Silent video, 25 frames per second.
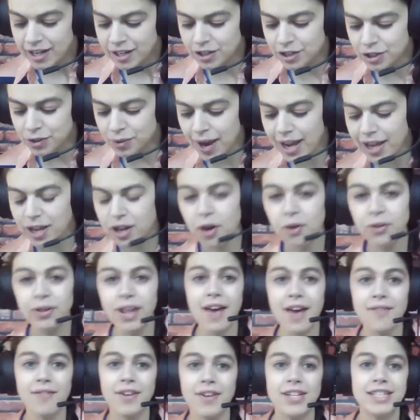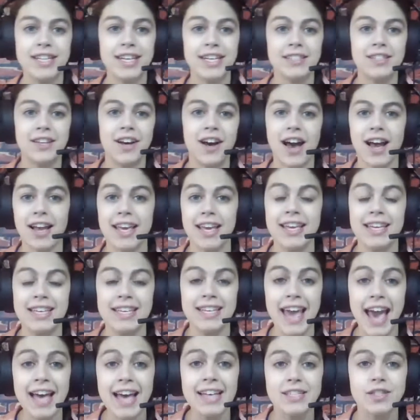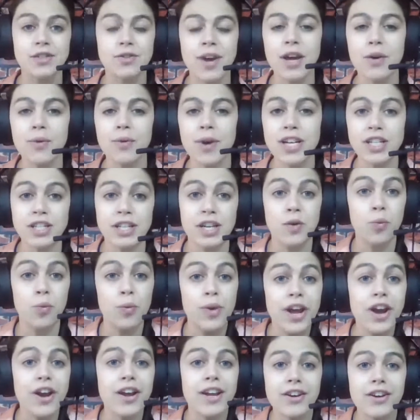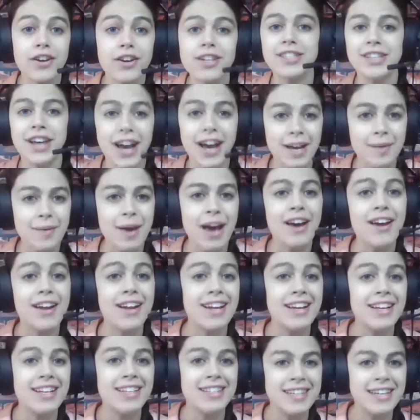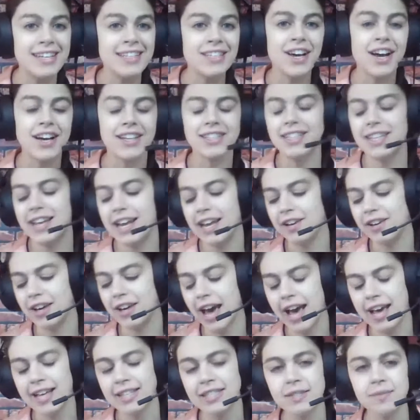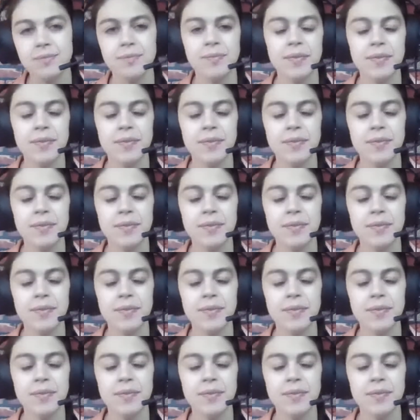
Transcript: Do I go live on TikTok? Yes, great question. We are here to talk about TikTok today, you guys.